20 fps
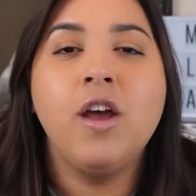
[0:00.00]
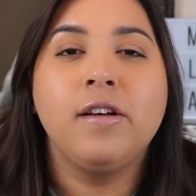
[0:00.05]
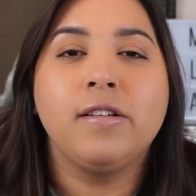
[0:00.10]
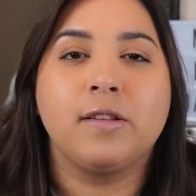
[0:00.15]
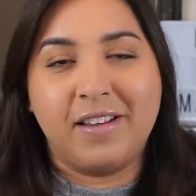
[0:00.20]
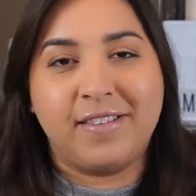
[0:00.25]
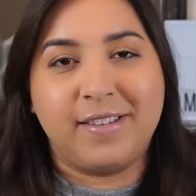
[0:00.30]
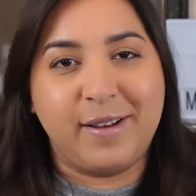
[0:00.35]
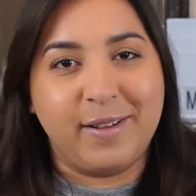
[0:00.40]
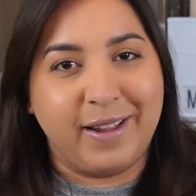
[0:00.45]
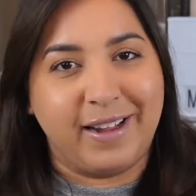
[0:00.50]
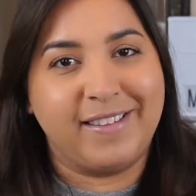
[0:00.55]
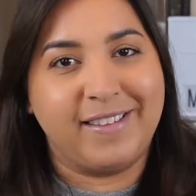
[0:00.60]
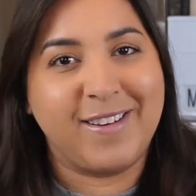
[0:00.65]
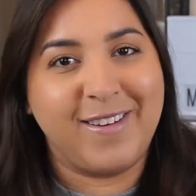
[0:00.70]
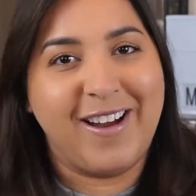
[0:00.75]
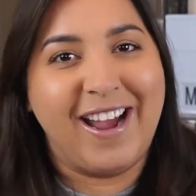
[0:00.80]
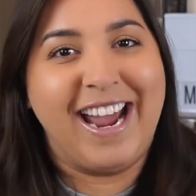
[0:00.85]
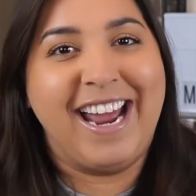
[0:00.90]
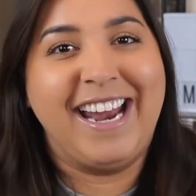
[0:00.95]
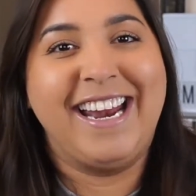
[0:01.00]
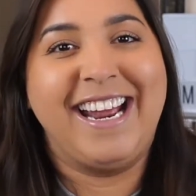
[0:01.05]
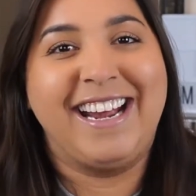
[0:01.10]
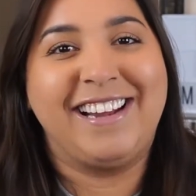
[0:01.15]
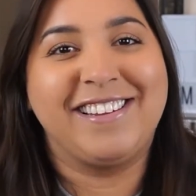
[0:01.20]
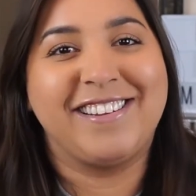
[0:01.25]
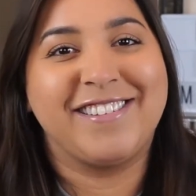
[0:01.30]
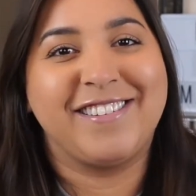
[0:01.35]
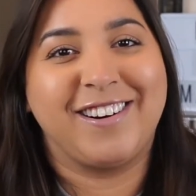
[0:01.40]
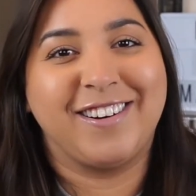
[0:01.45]
So let's go ahead
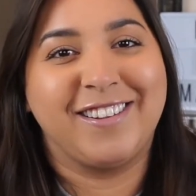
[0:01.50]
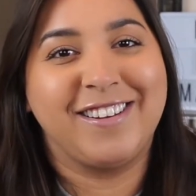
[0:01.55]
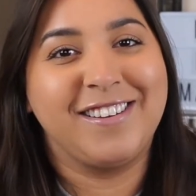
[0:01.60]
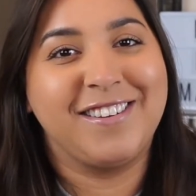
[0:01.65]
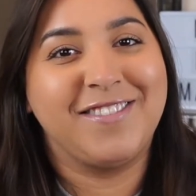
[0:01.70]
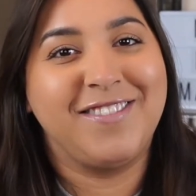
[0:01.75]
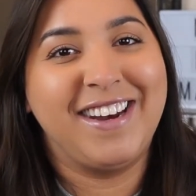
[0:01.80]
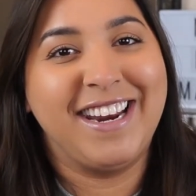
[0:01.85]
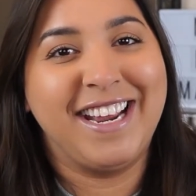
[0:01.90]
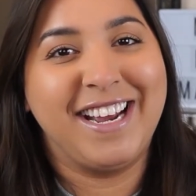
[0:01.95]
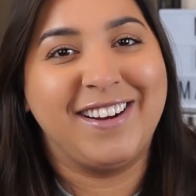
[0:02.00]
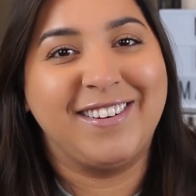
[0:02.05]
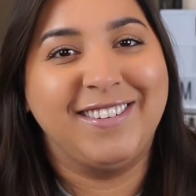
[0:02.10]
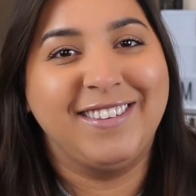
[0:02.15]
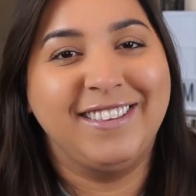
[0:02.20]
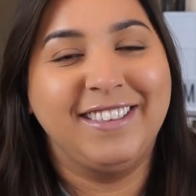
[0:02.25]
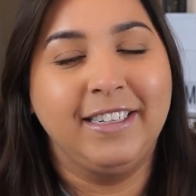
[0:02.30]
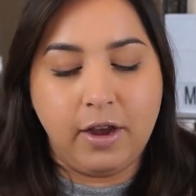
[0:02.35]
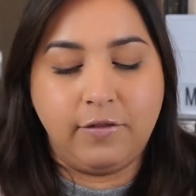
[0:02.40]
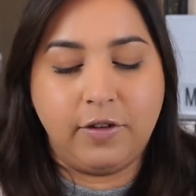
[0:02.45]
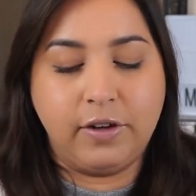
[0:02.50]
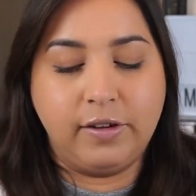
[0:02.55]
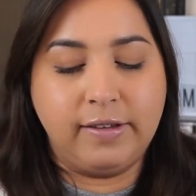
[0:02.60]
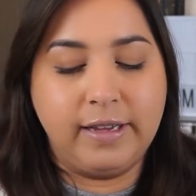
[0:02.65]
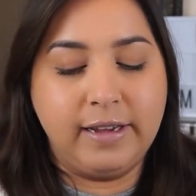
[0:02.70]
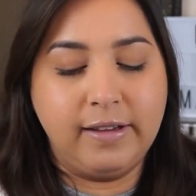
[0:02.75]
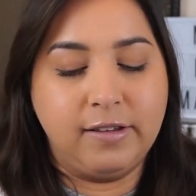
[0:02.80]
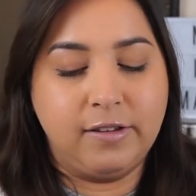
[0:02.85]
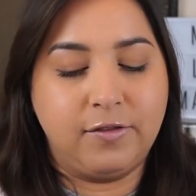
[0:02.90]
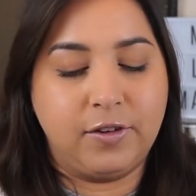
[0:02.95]
and start this video. First
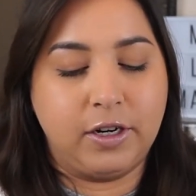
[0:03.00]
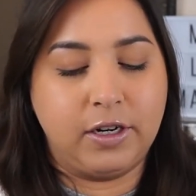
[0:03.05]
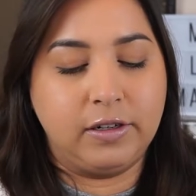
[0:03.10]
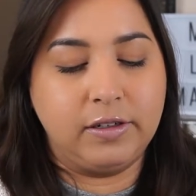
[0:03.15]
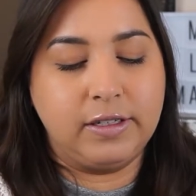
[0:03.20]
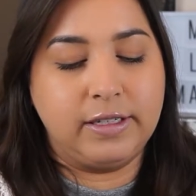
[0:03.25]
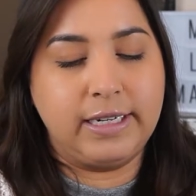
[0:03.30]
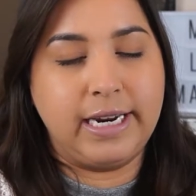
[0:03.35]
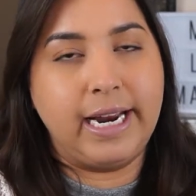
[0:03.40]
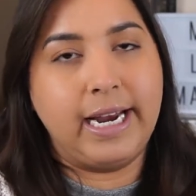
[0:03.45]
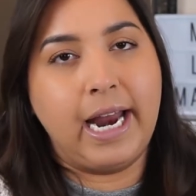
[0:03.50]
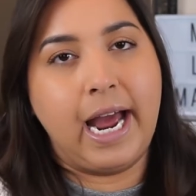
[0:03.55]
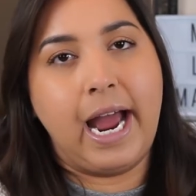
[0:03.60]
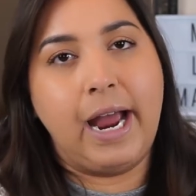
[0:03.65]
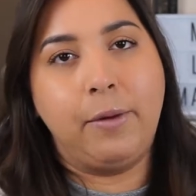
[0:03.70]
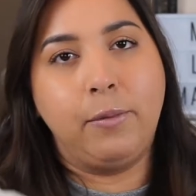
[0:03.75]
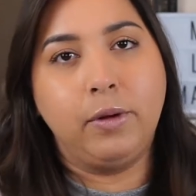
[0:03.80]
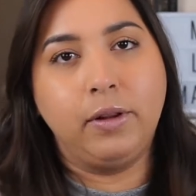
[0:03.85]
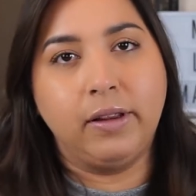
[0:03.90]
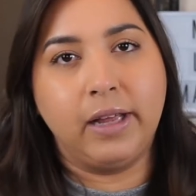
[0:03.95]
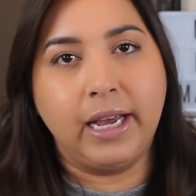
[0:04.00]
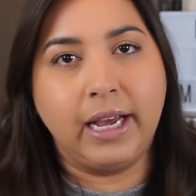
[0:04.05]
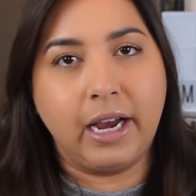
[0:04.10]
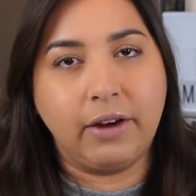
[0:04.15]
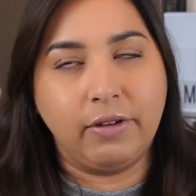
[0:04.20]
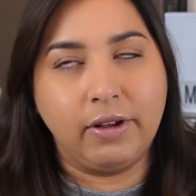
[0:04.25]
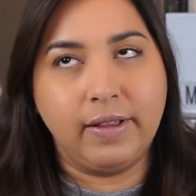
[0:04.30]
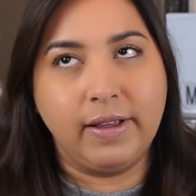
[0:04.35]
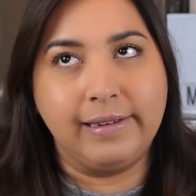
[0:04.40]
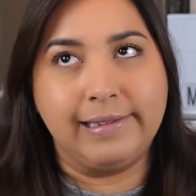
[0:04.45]
things first, and I will link
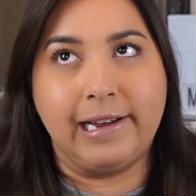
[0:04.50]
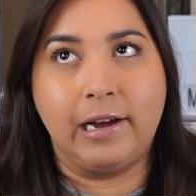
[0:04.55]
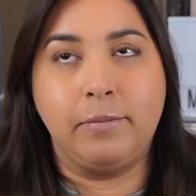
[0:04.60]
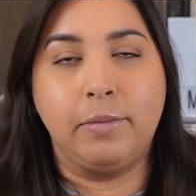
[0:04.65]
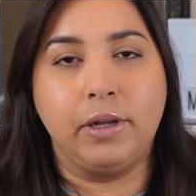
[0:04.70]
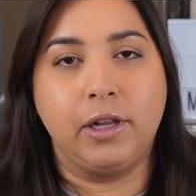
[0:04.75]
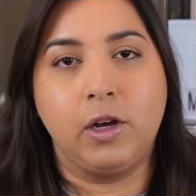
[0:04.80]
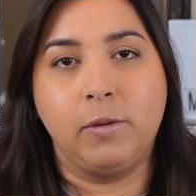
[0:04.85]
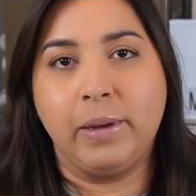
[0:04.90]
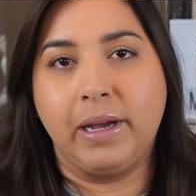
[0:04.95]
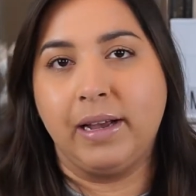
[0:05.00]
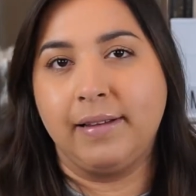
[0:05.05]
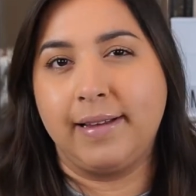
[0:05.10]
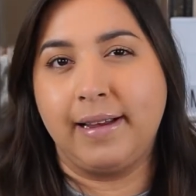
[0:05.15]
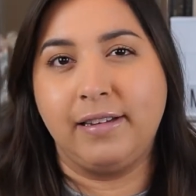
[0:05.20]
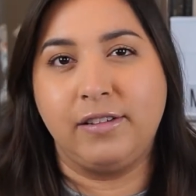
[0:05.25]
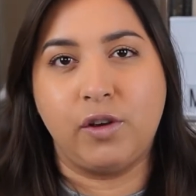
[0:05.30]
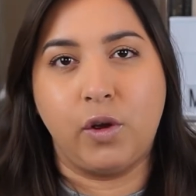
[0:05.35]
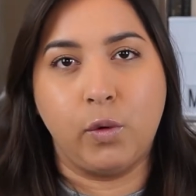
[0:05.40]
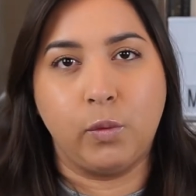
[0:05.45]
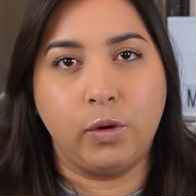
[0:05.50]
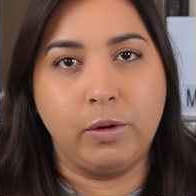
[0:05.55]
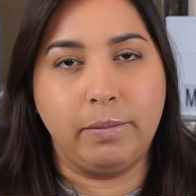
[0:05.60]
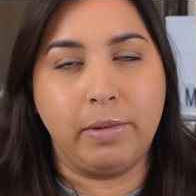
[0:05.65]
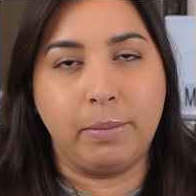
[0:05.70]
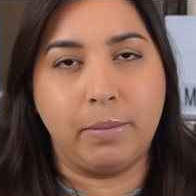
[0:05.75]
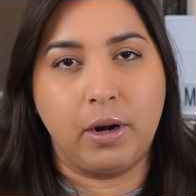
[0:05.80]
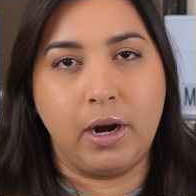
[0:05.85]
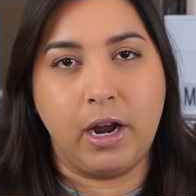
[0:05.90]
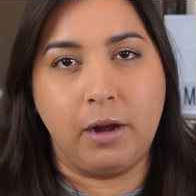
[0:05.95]
everything down below because I don't
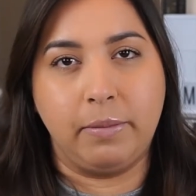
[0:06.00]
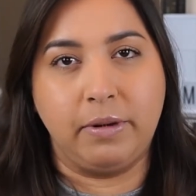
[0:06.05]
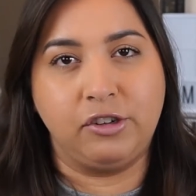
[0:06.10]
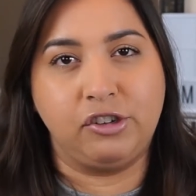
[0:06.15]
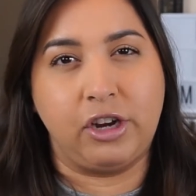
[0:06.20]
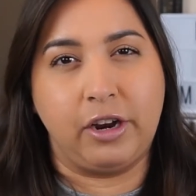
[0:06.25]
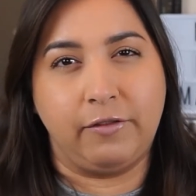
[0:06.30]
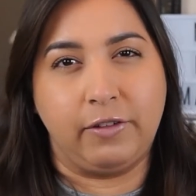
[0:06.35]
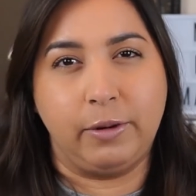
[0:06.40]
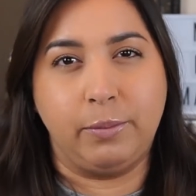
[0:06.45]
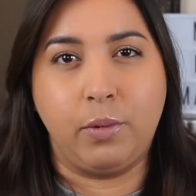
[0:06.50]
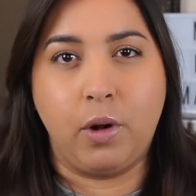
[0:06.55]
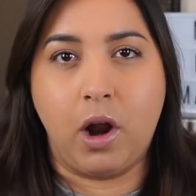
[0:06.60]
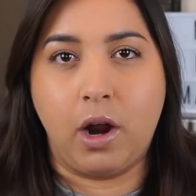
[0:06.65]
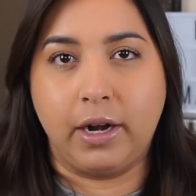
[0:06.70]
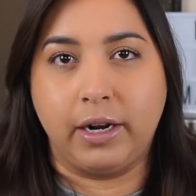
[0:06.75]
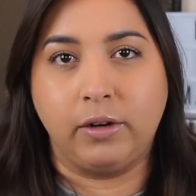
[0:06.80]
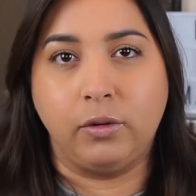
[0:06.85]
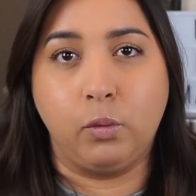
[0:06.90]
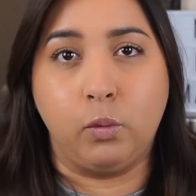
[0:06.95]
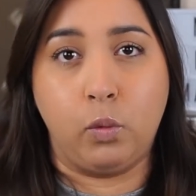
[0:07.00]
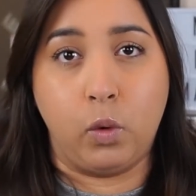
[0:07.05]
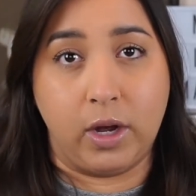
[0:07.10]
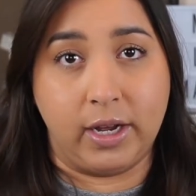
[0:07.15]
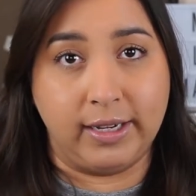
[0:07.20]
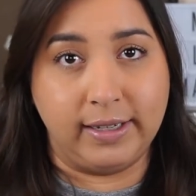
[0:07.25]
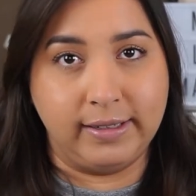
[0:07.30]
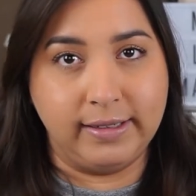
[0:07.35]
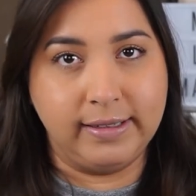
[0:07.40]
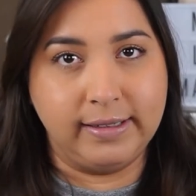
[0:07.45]
remember how much every product
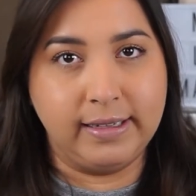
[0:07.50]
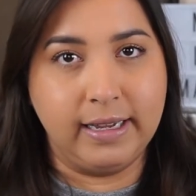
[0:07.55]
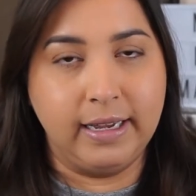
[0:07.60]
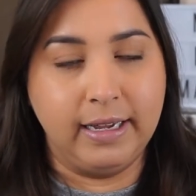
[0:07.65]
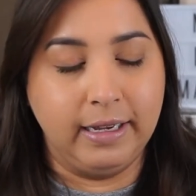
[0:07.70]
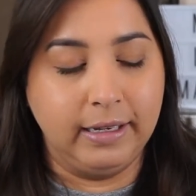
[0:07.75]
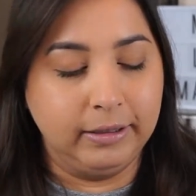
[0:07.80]
was.